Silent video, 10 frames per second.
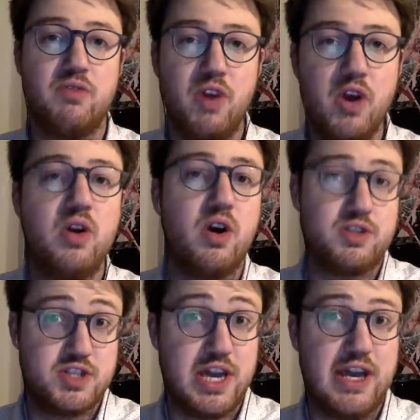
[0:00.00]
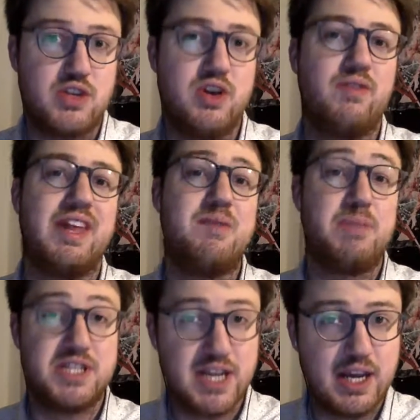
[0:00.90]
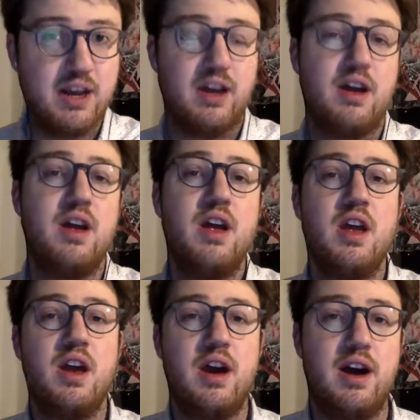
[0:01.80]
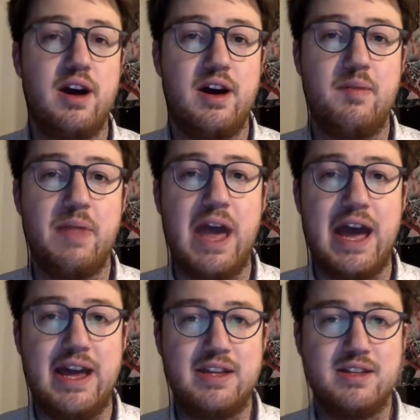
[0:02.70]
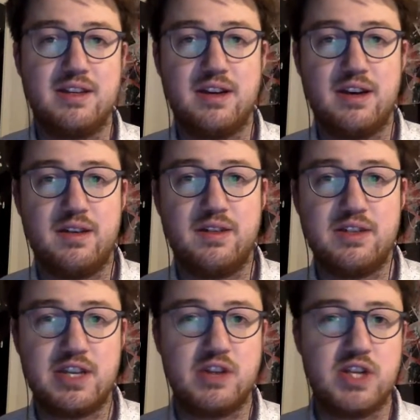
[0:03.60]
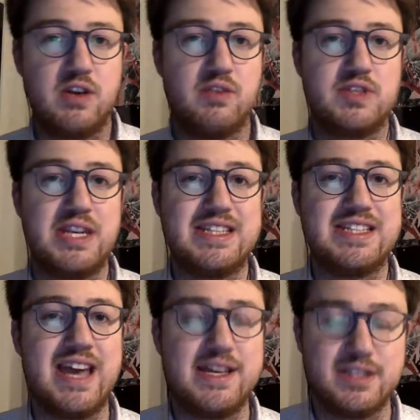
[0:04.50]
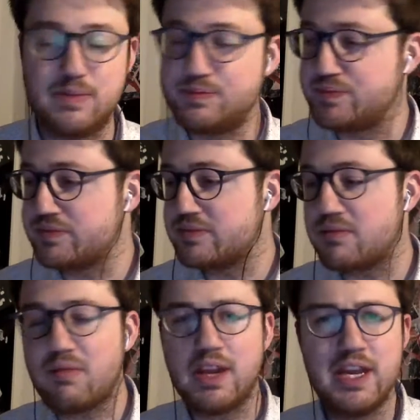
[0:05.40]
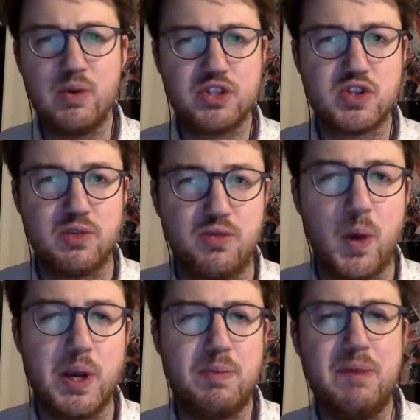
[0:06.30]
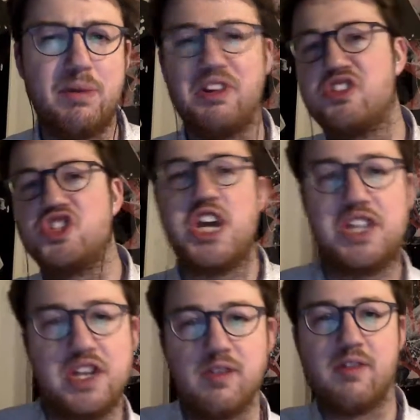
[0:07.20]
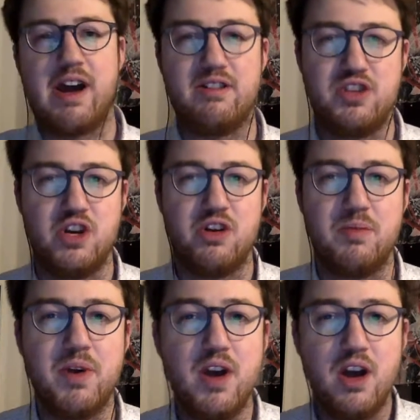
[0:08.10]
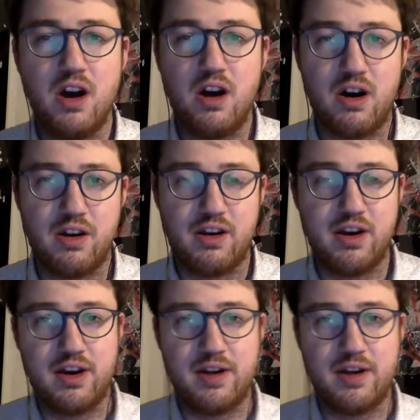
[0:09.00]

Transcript: of low-cost air travel in particular, and the Secretary of State says he wants to avoid people jetting around Europe on